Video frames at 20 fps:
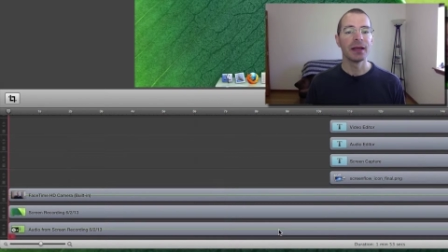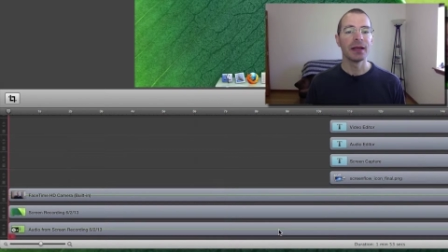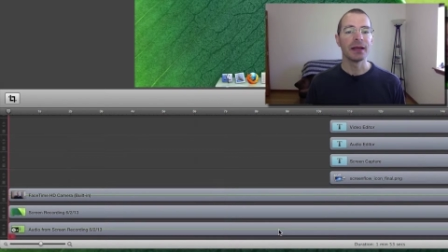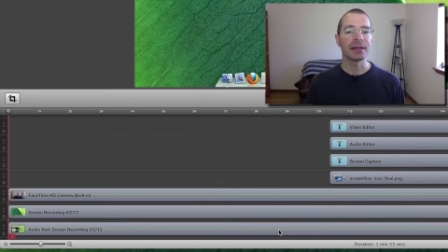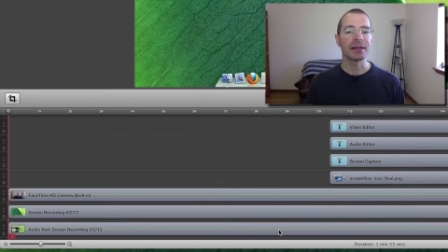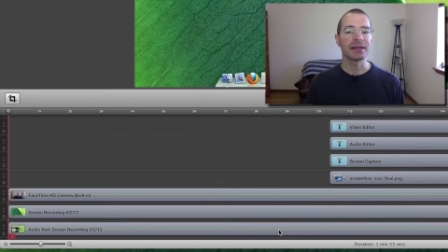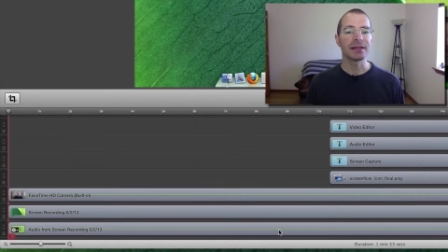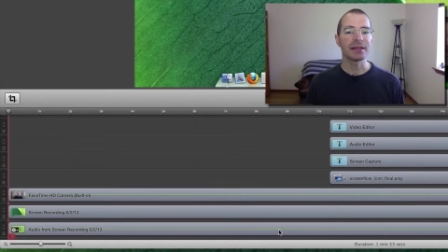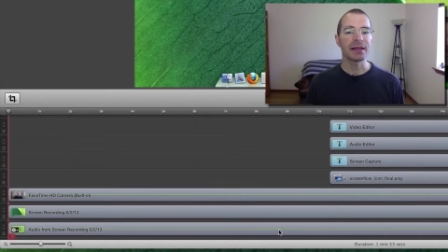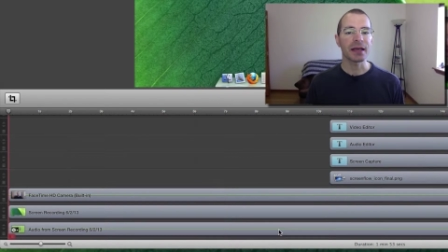
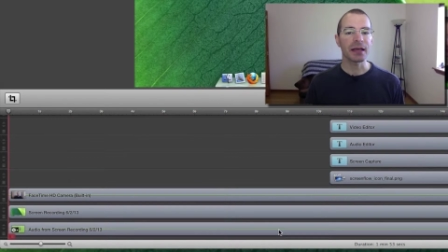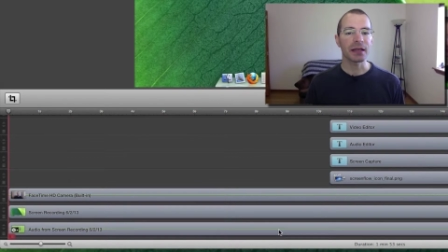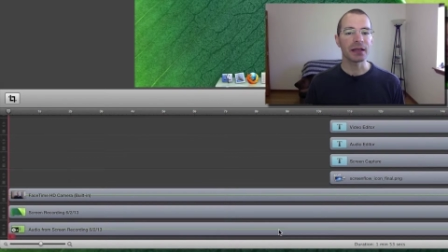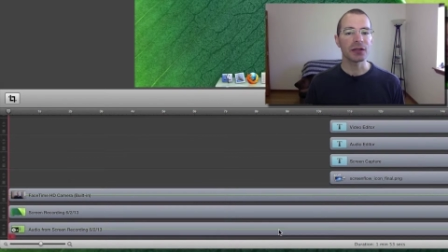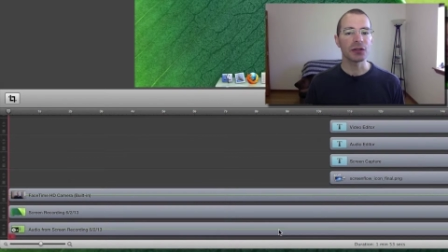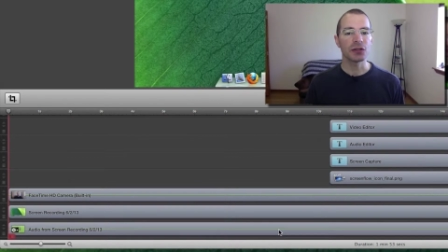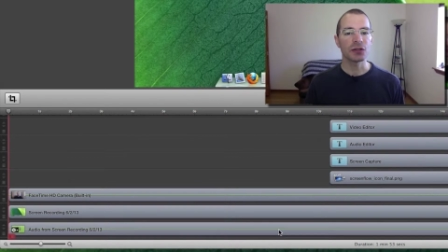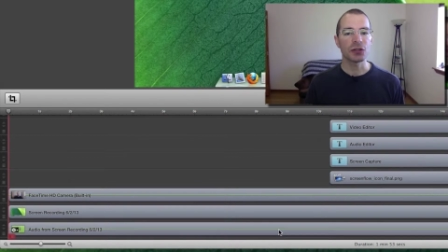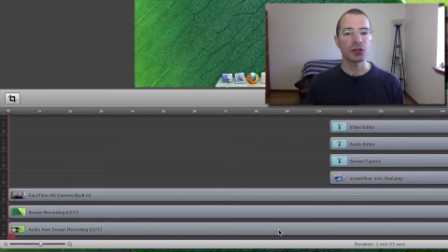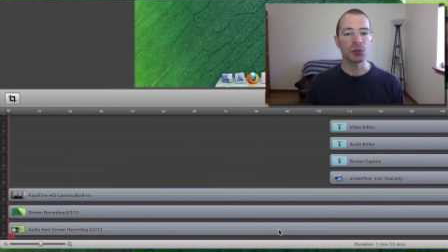And
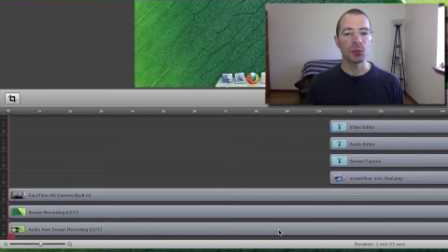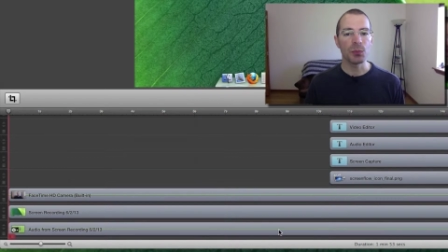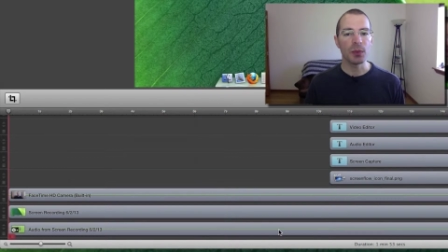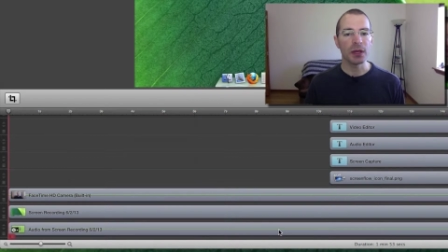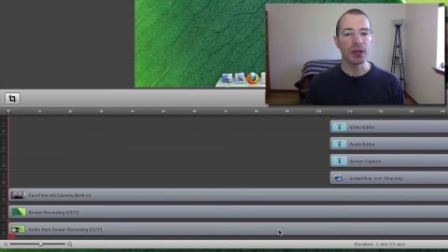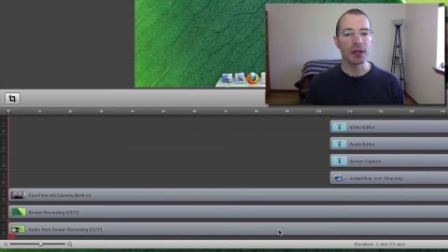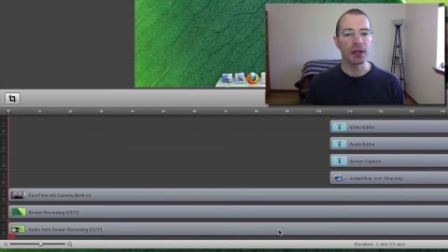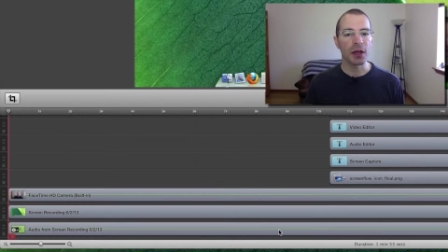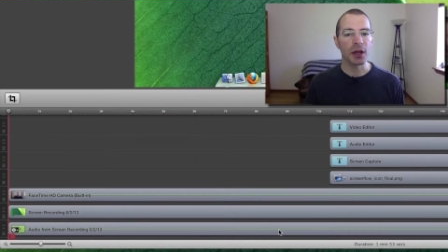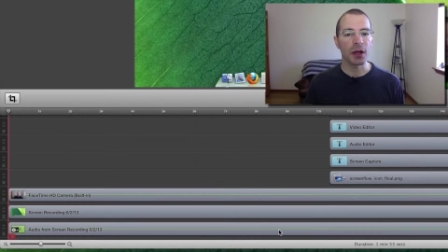second, just
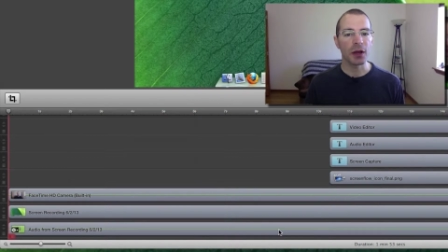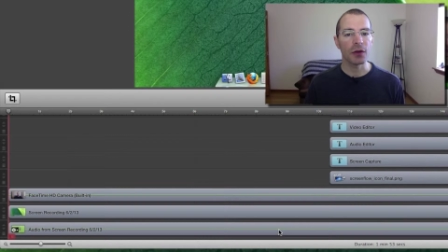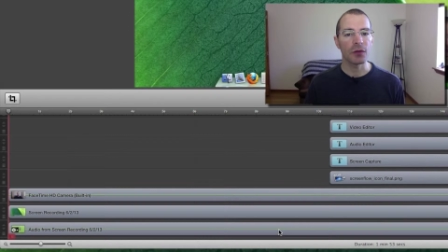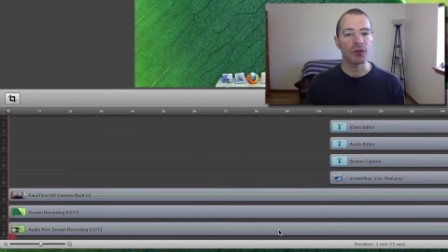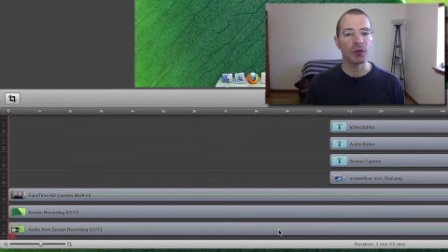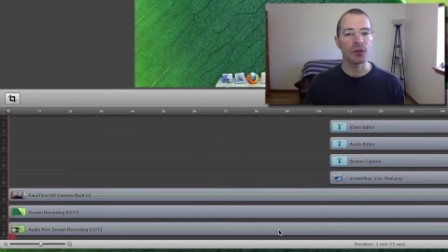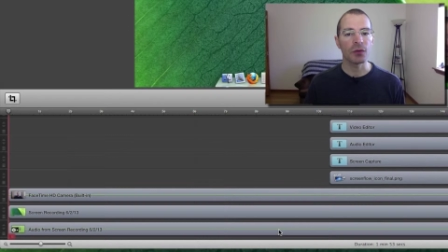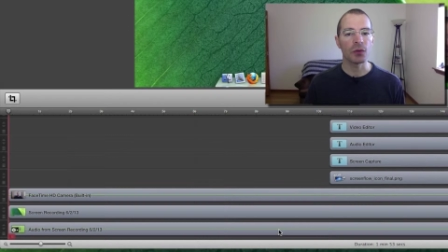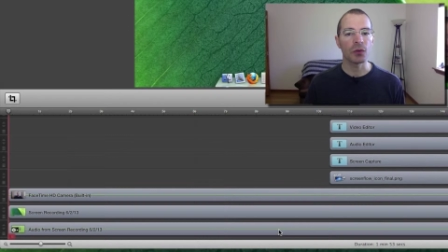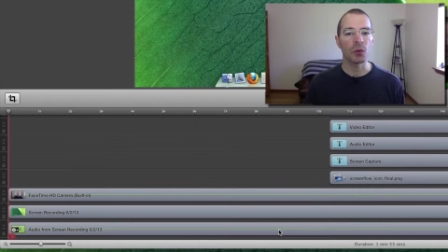be
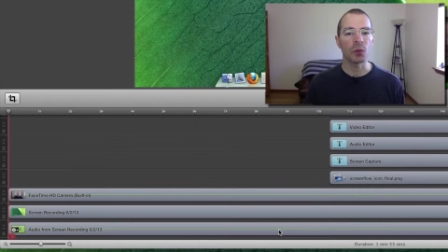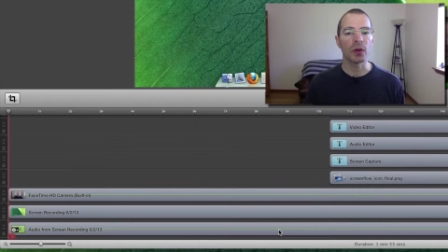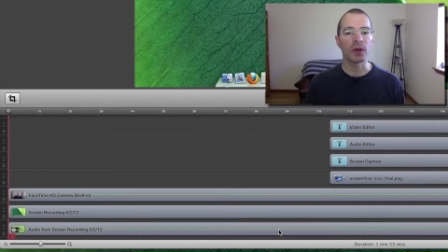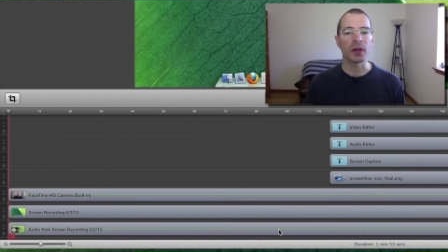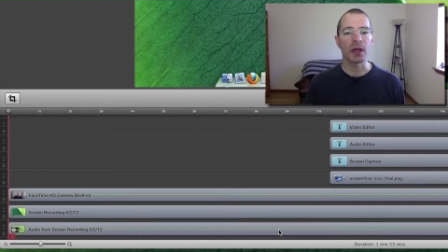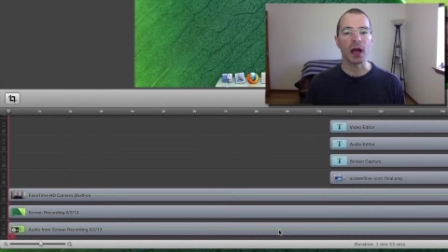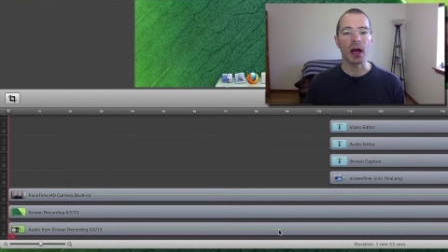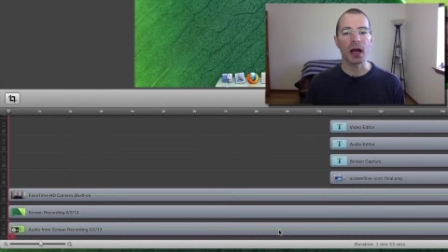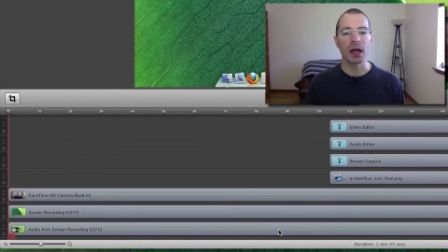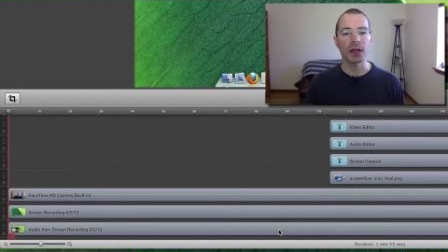careful when
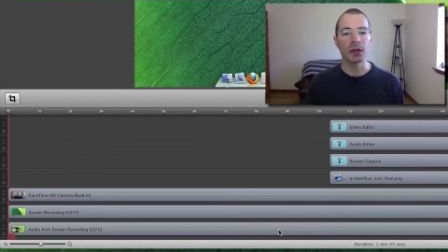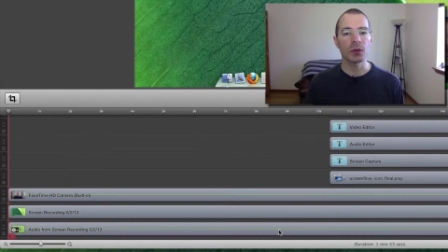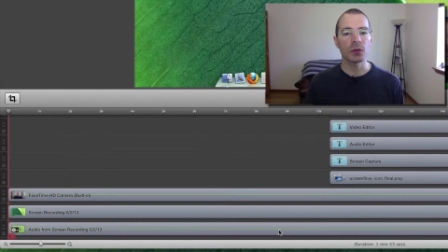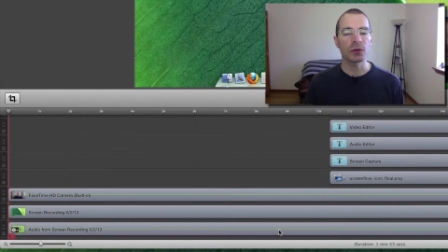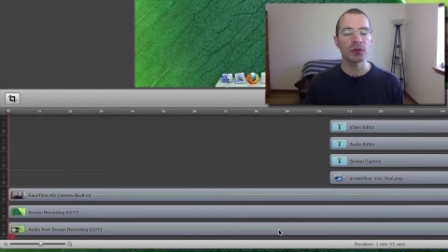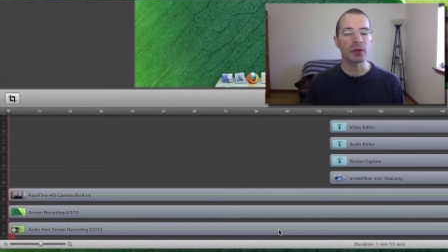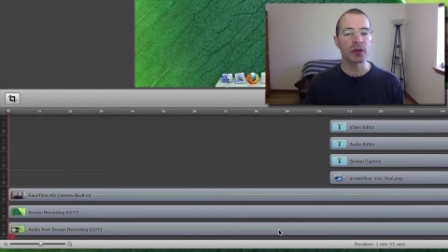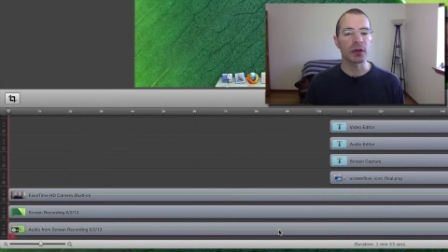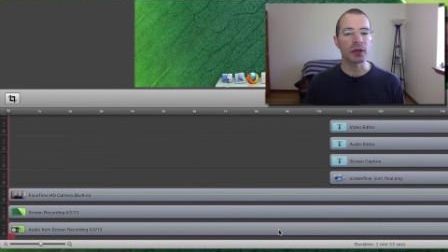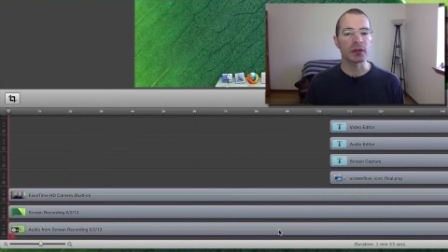the audio
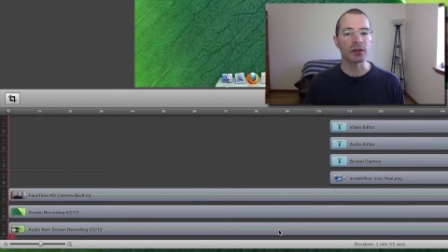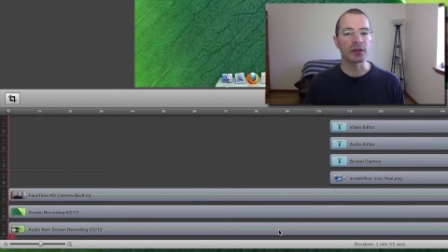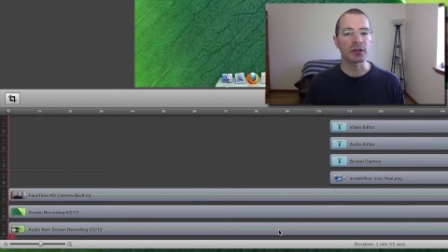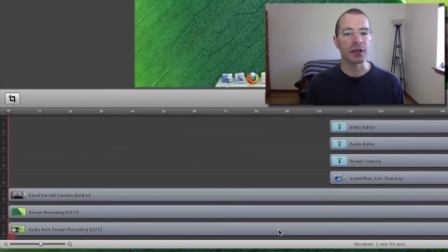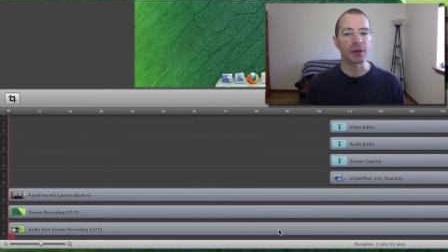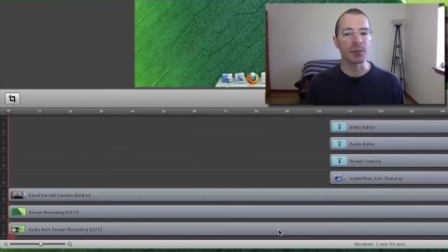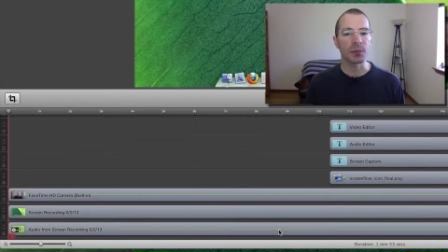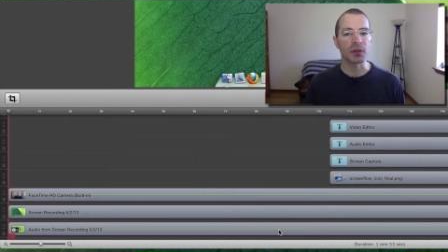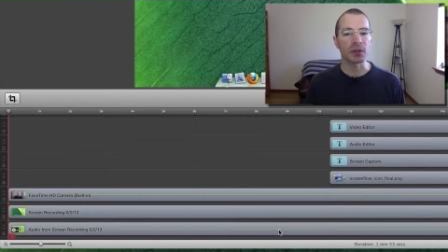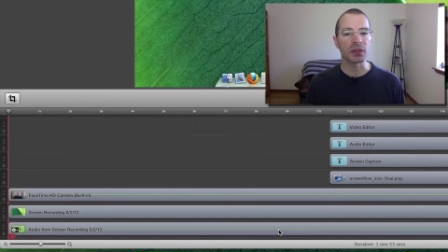is on a
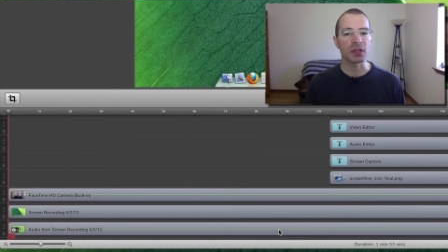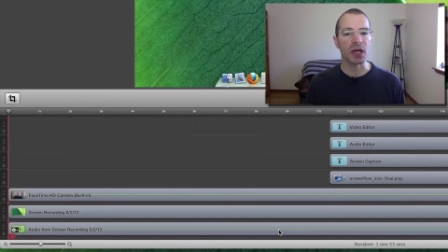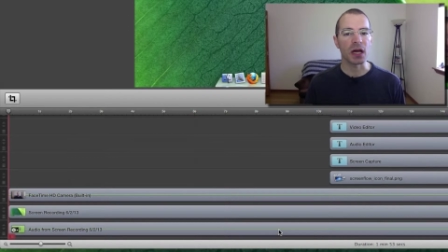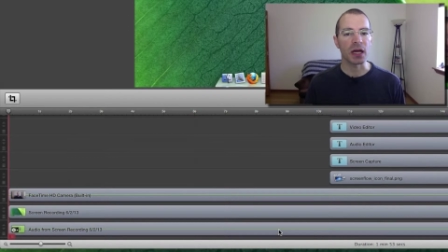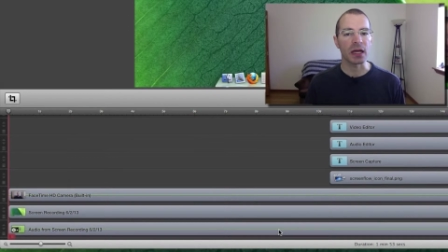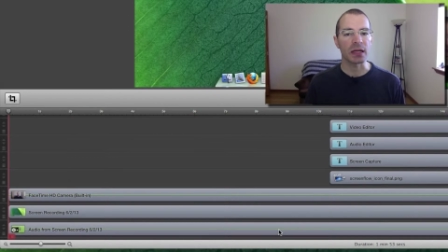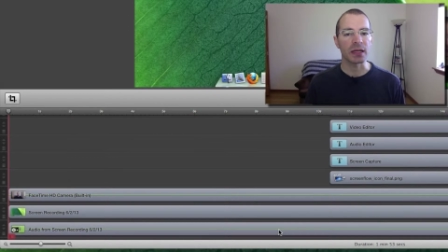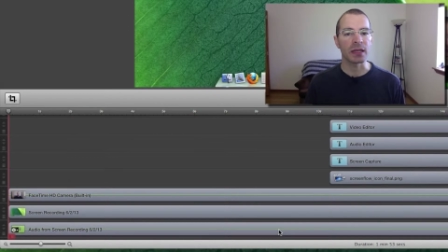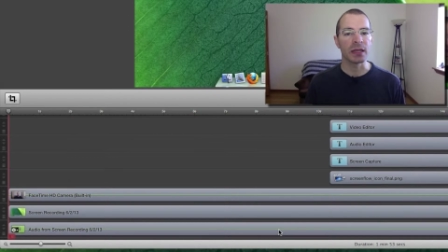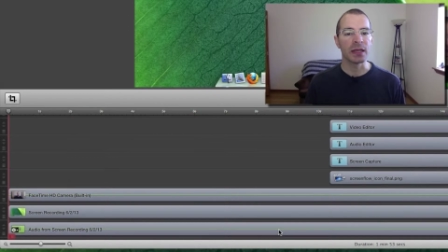separate
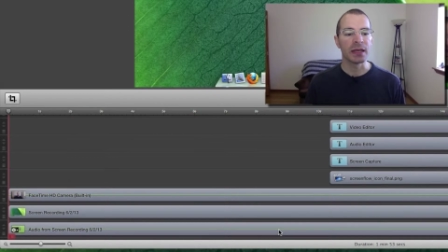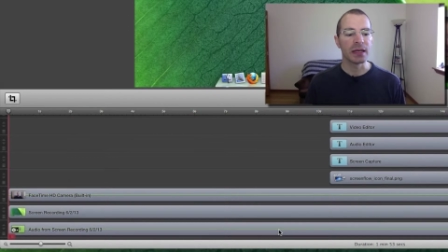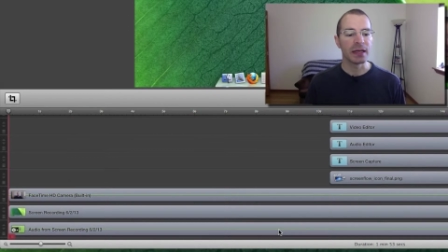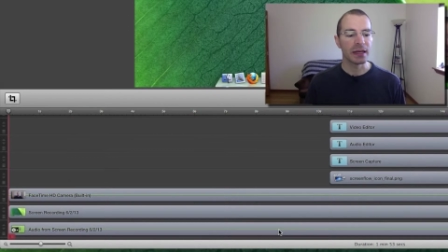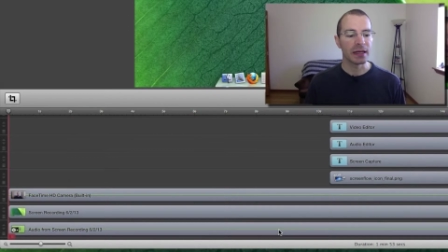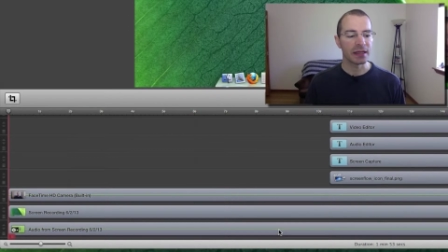line,